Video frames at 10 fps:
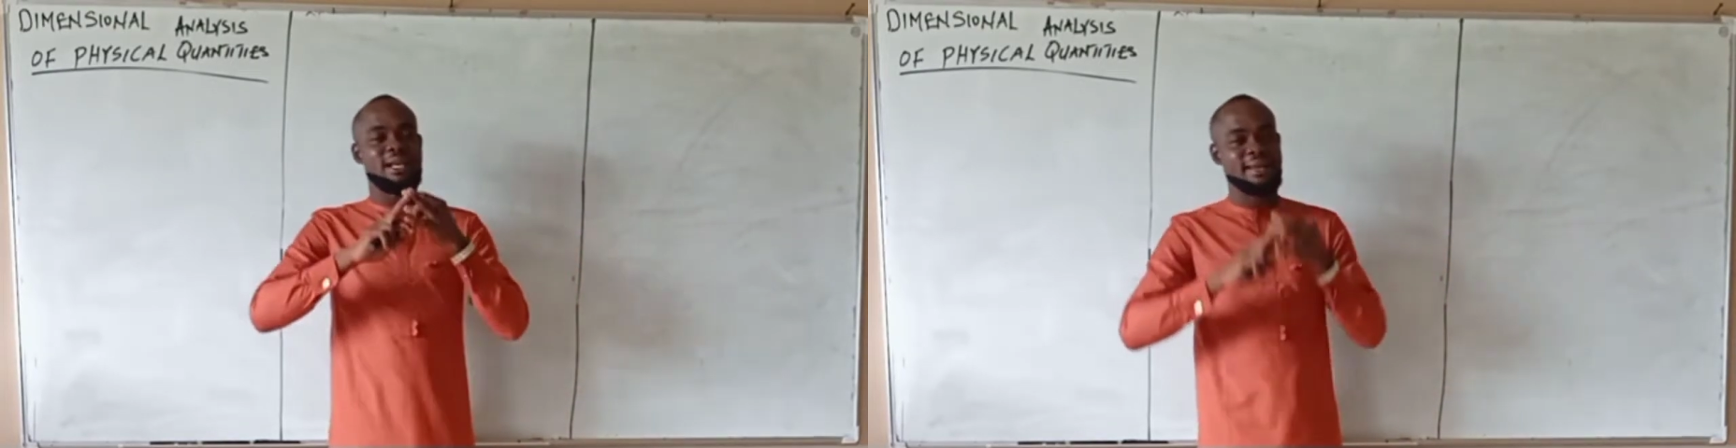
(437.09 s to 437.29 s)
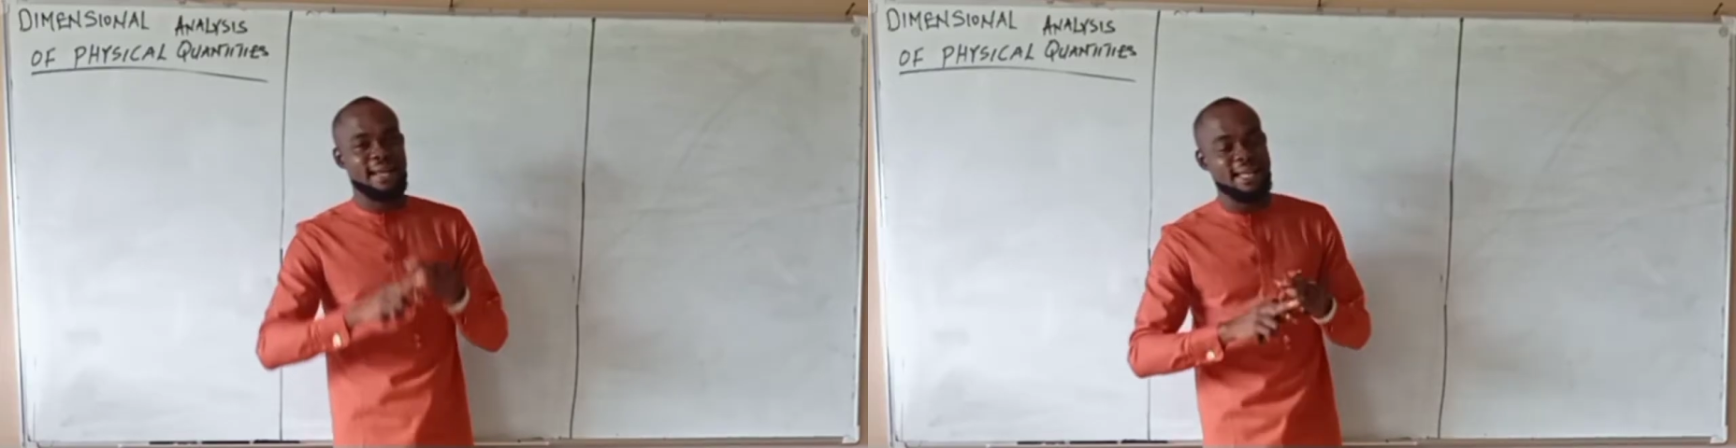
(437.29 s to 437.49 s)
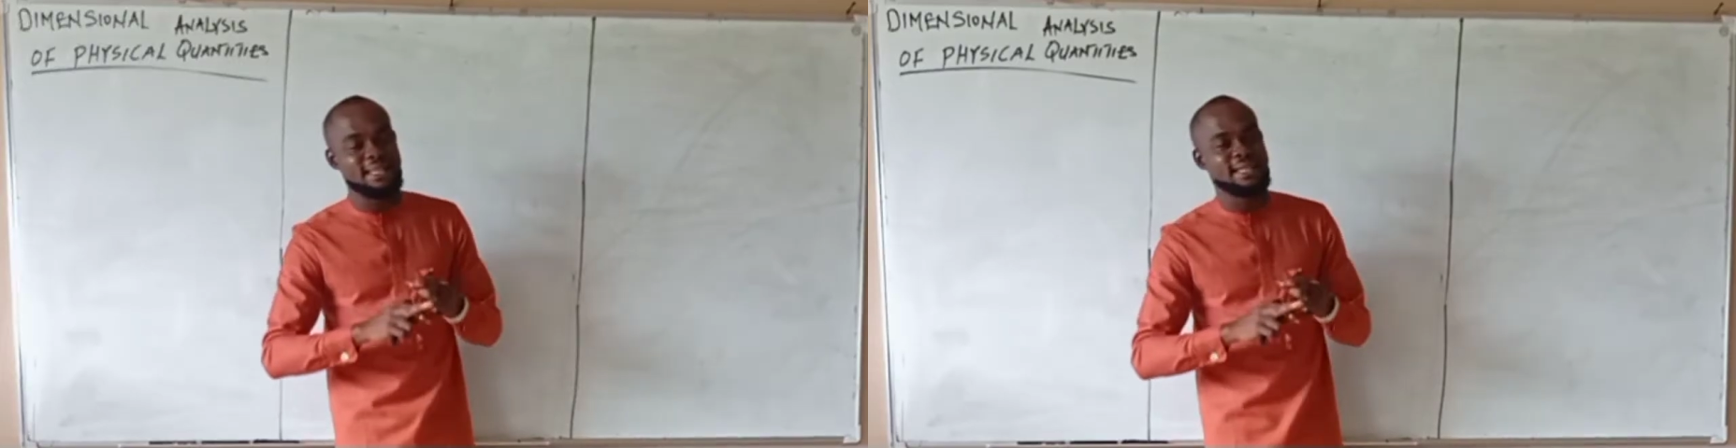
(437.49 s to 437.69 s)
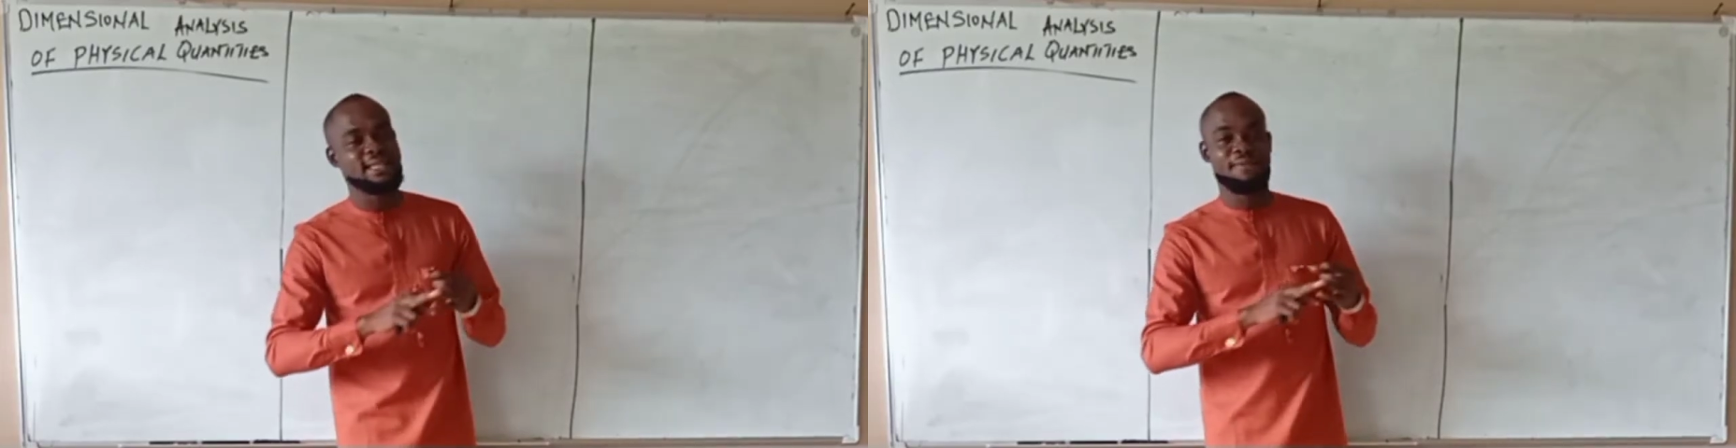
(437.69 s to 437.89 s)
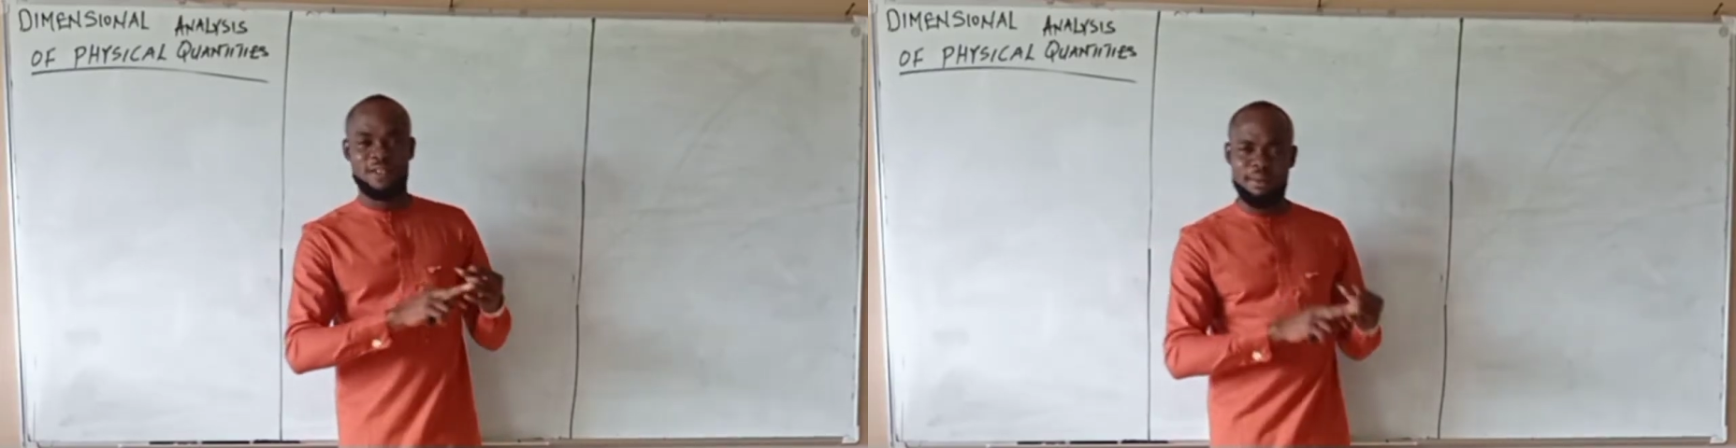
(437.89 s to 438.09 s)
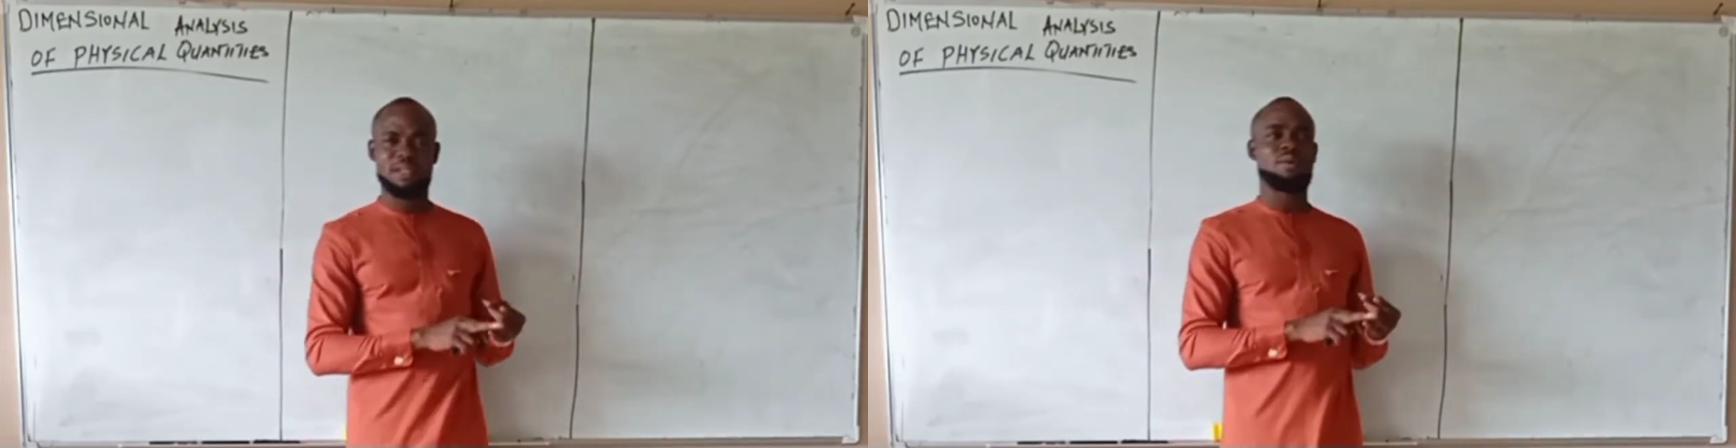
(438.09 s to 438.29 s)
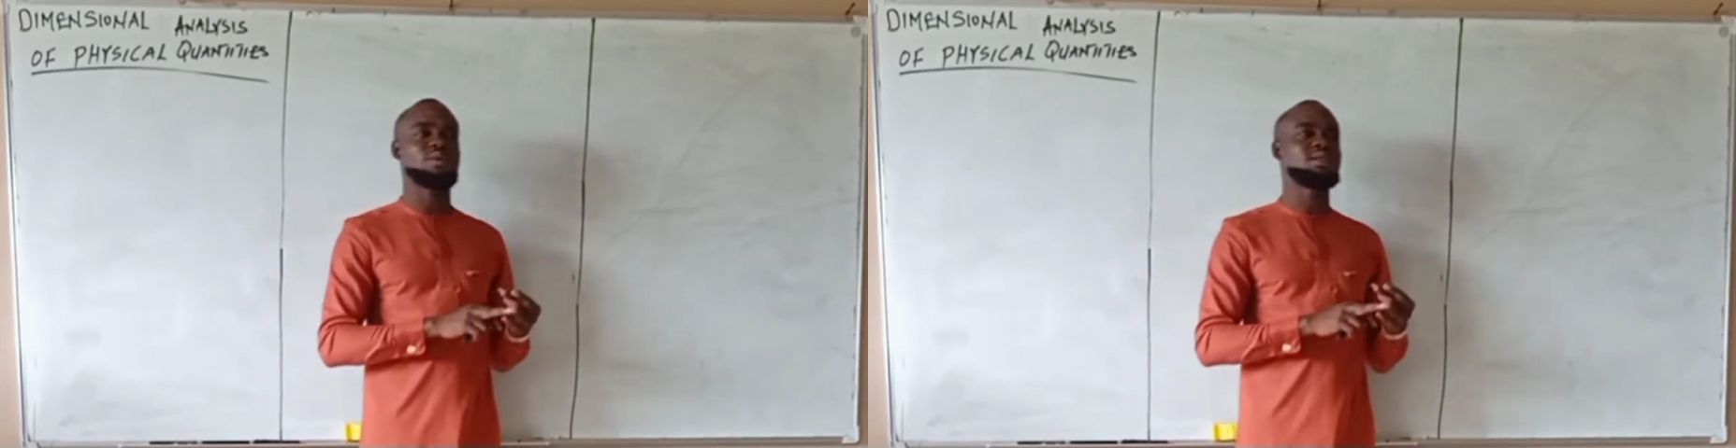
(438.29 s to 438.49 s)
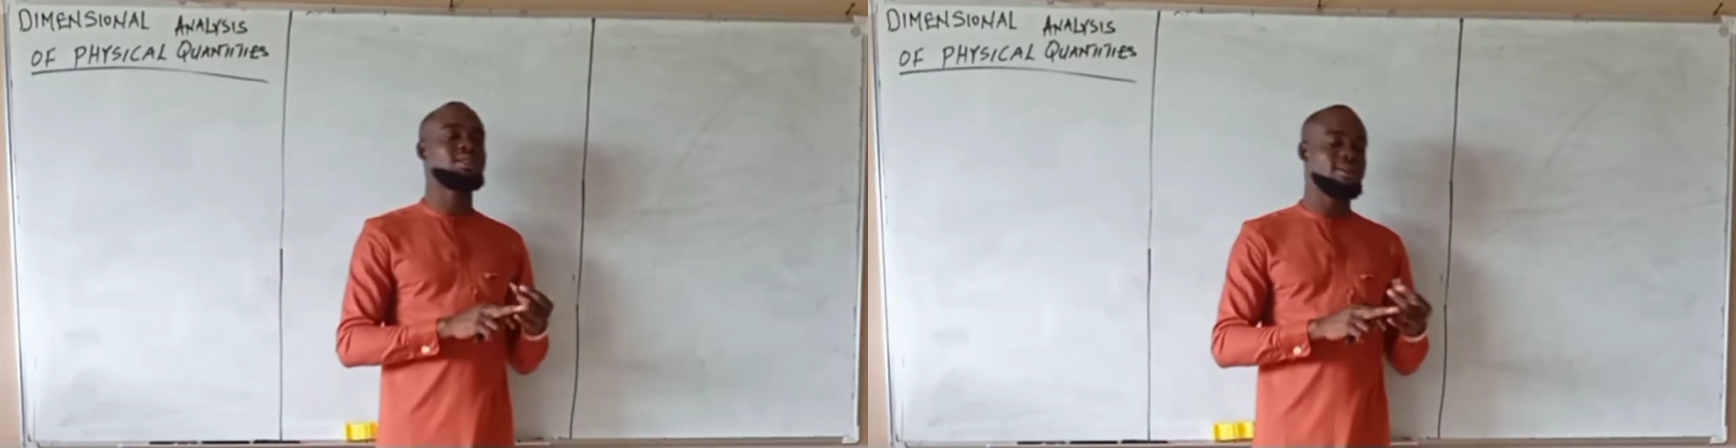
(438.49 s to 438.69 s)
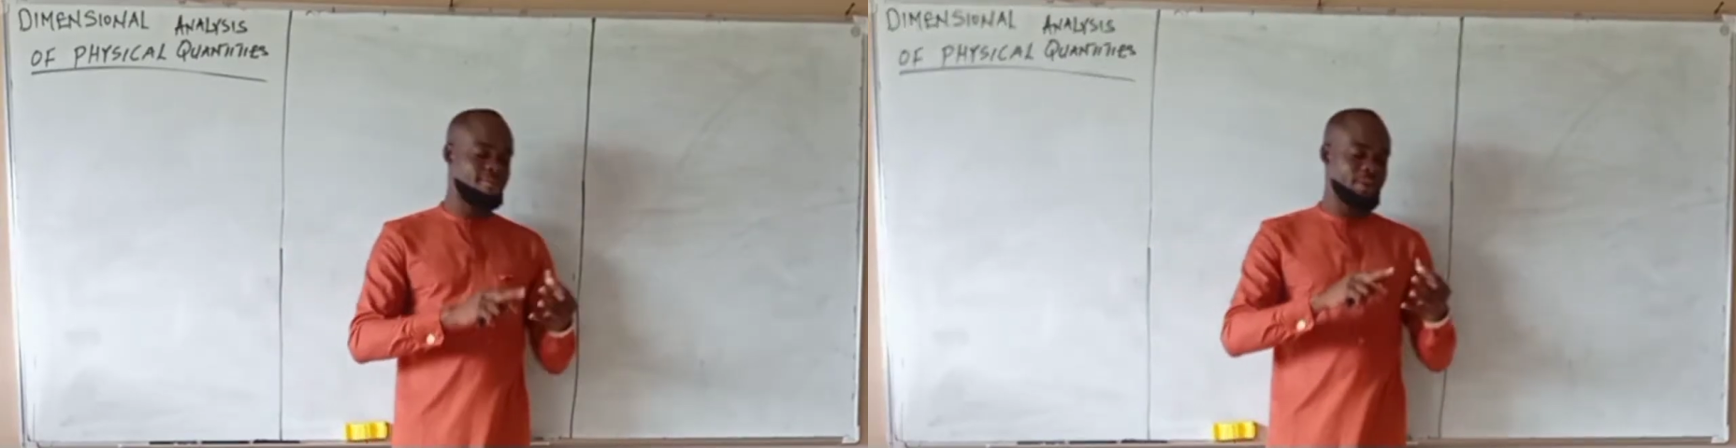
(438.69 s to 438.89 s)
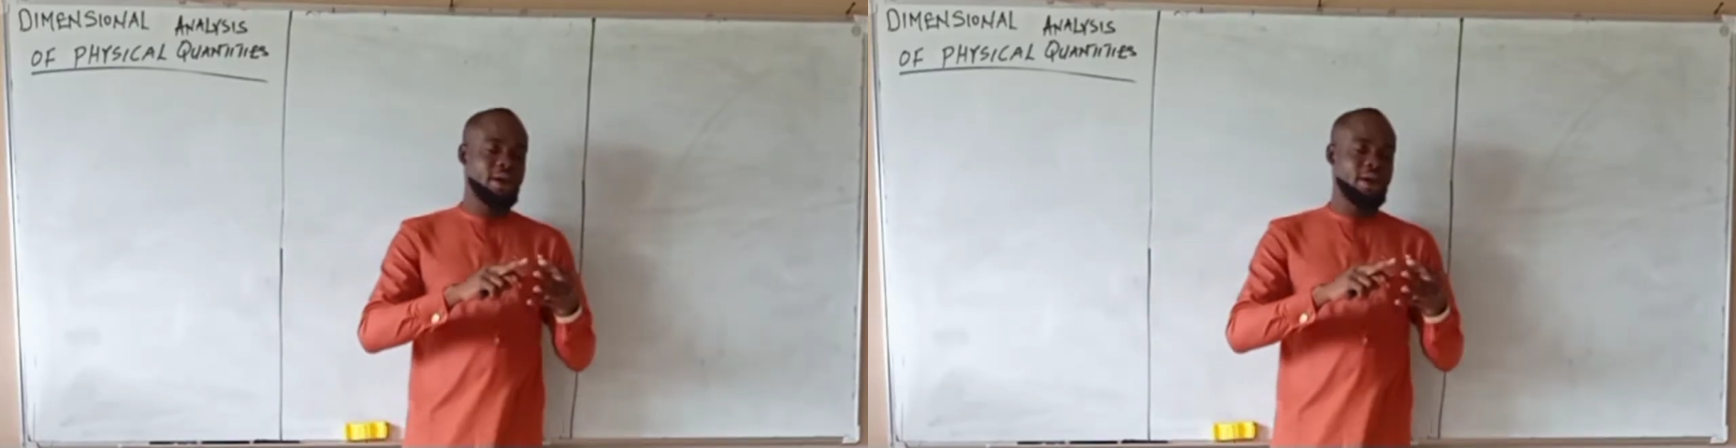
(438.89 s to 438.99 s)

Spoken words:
Length is a fundamental quantity.